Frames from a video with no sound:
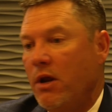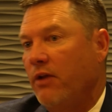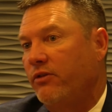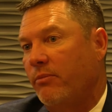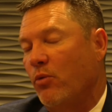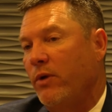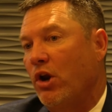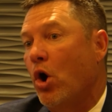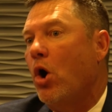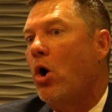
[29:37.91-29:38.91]
It's something we
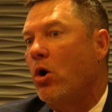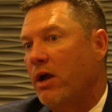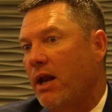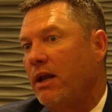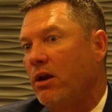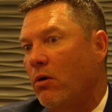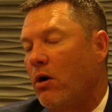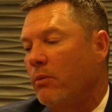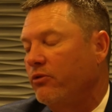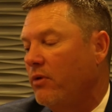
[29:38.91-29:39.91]
can all kind of get our
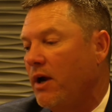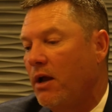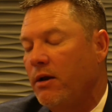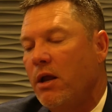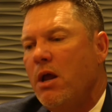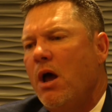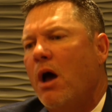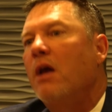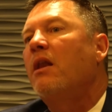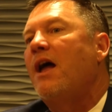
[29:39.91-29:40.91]
arms around.
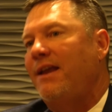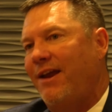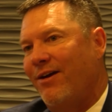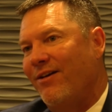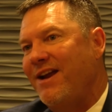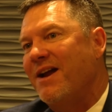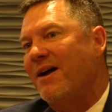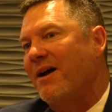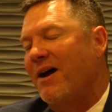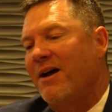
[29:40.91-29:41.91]
Unlike Garry,
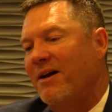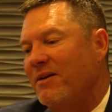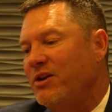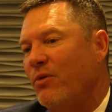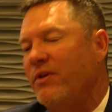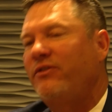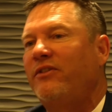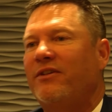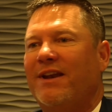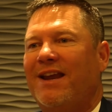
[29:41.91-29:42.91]
this
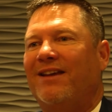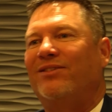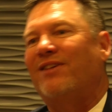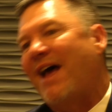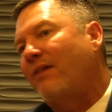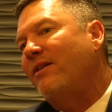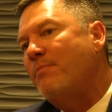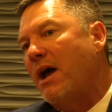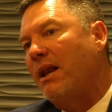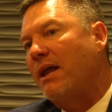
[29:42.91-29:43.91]
isn't exactly
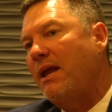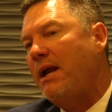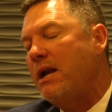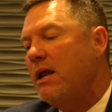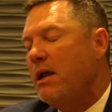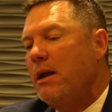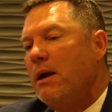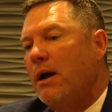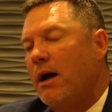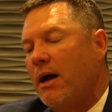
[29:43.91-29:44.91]
my lane,
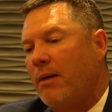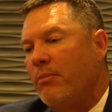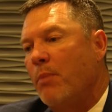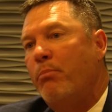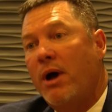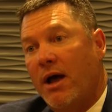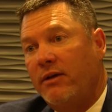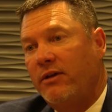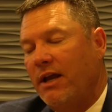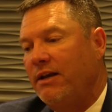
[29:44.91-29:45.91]

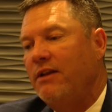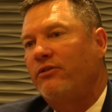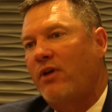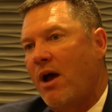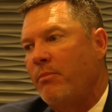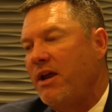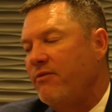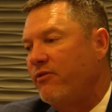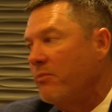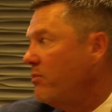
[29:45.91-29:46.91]
but it didn't stop me
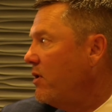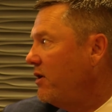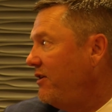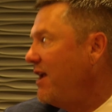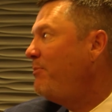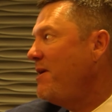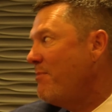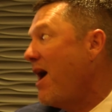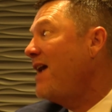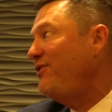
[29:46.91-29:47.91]
from dipping
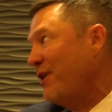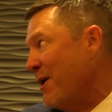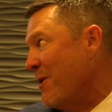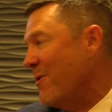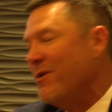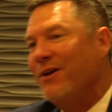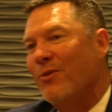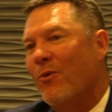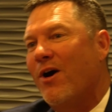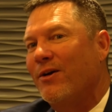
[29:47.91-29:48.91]
my toe in
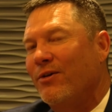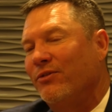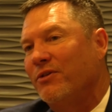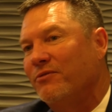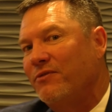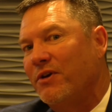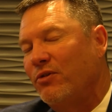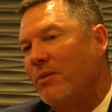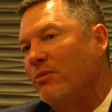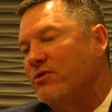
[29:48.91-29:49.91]
the waters of
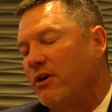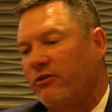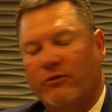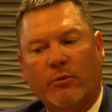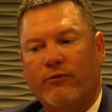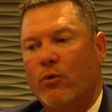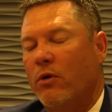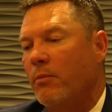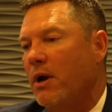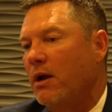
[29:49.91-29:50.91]
criminal justice
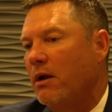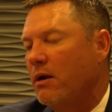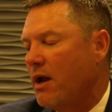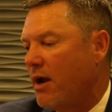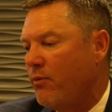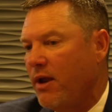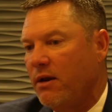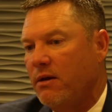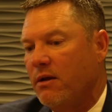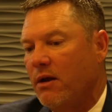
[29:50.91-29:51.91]
reform. I
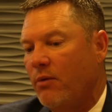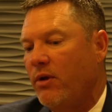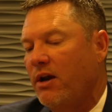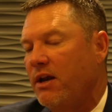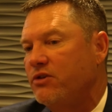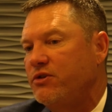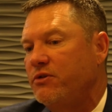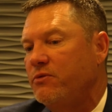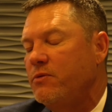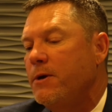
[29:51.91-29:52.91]
ran an
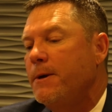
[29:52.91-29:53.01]
issue.